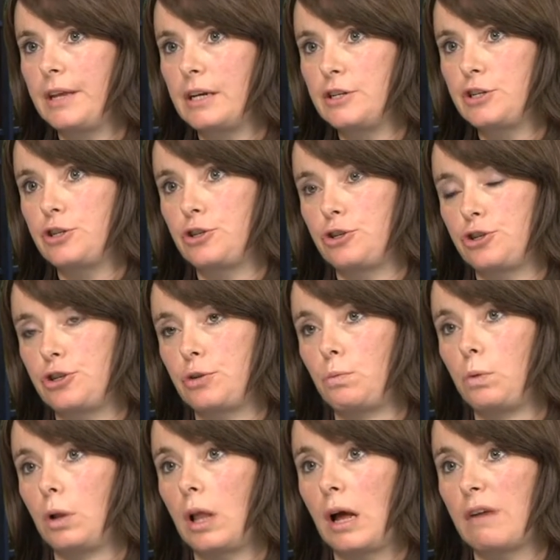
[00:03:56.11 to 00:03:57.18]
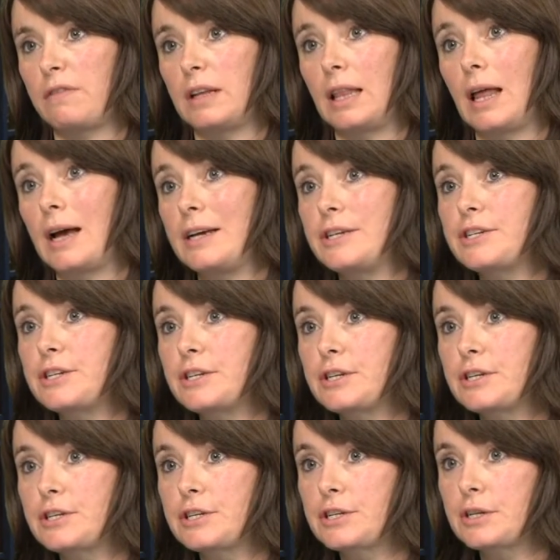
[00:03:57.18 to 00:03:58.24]
institution will have a
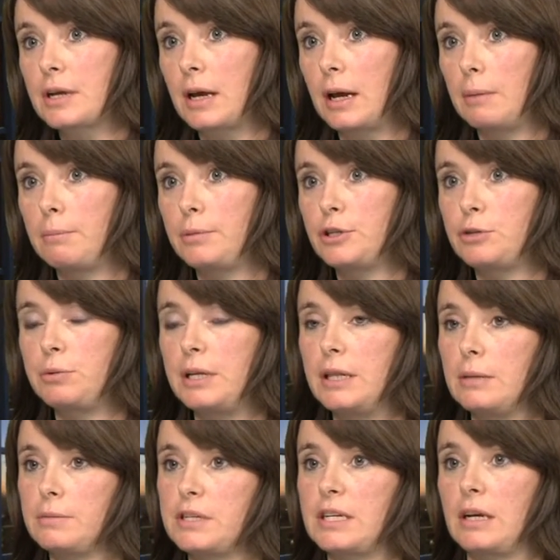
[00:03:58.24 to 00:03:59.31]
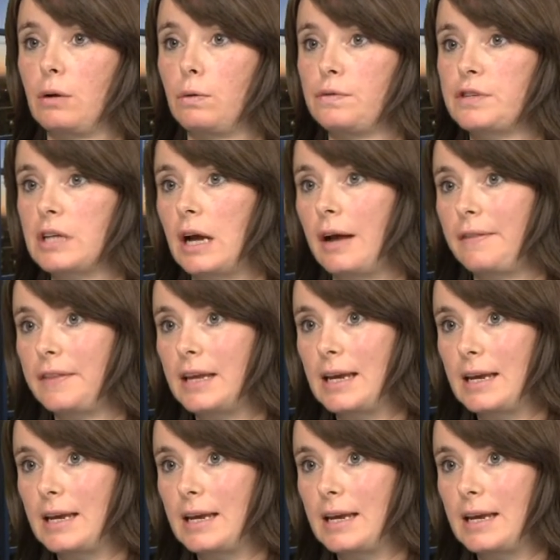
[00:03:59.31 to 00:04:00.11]
license between themselves and the